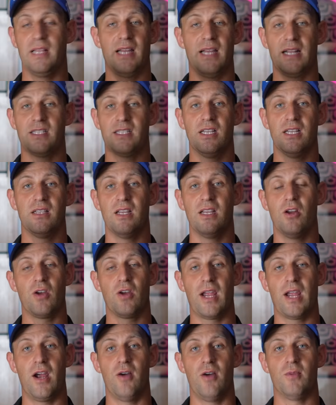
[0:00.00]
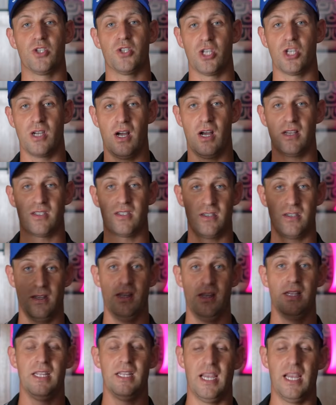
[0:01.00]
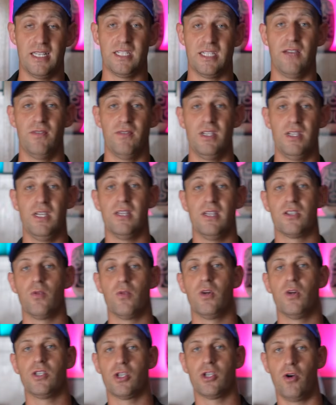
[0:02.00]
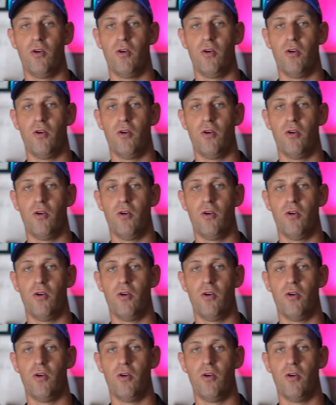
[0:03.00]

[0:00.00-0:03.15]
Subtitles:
that's it, they don't care how much it costs, the S70 is the one to go